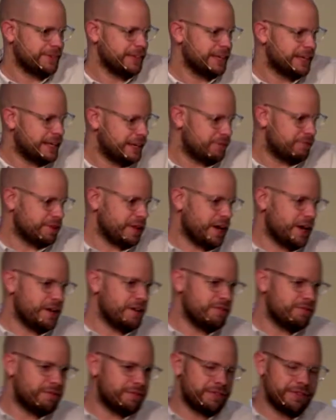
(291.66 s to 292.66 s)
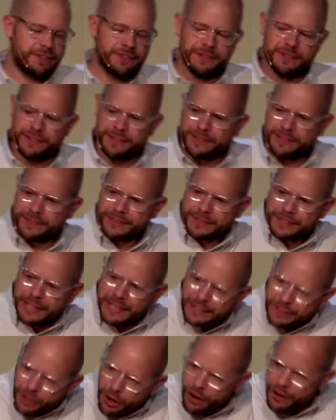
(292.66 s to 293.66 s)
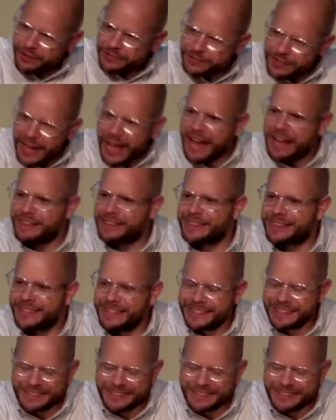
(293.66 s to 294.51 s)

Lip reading: give life and cause death.